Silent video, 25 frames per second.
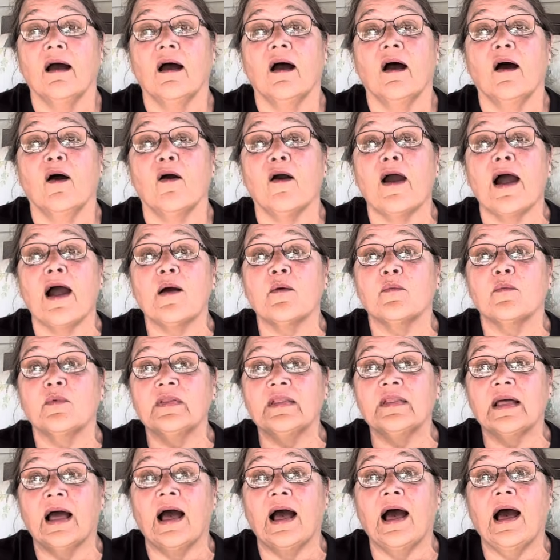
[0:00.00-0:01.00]
All
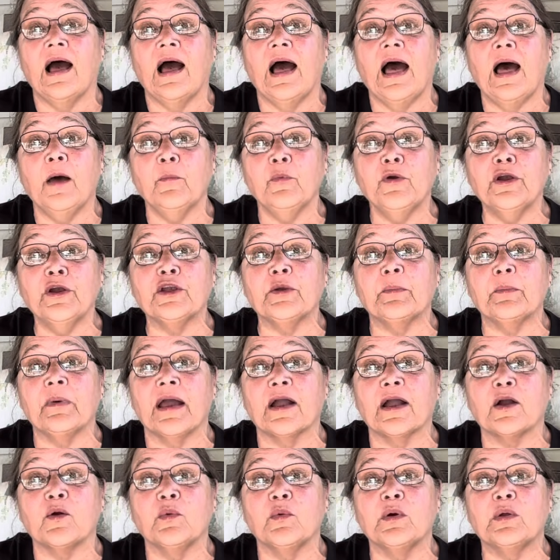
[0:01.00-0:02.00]
right, I'll bring you
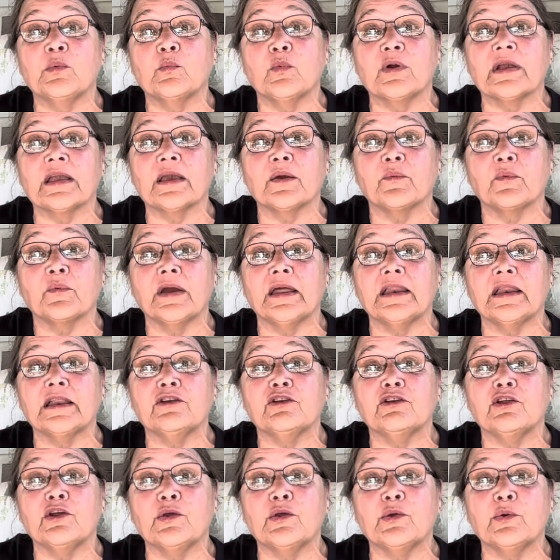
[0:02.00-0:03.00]
back when we get ready
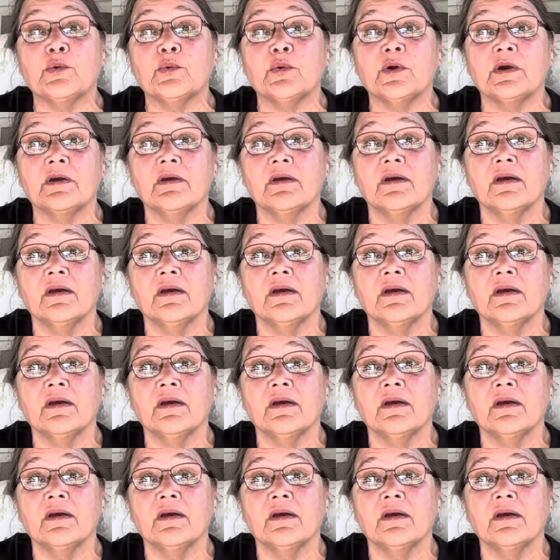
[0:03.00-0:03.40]
to